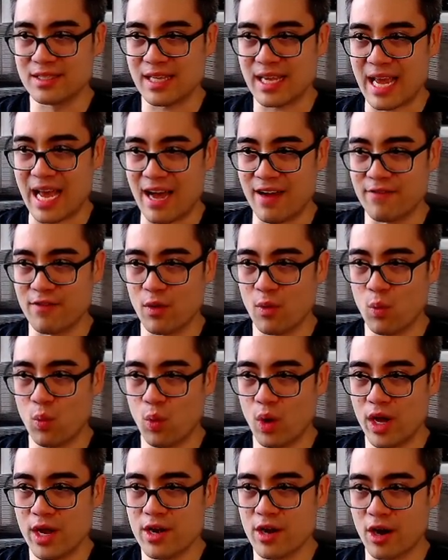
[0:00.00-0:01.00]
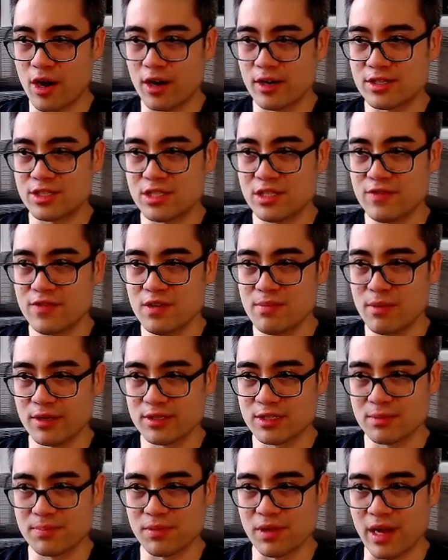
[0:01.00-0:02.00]
they have 1 RCV
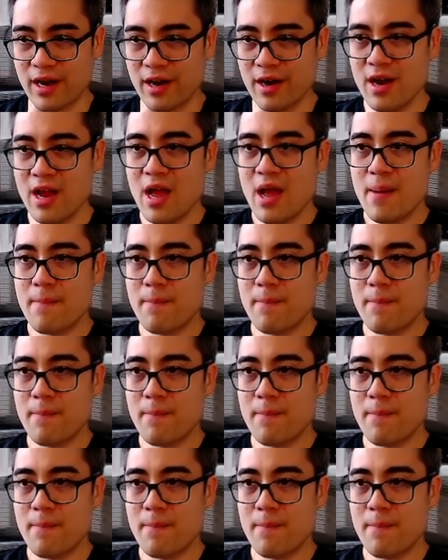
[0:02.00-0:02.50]
multiplier,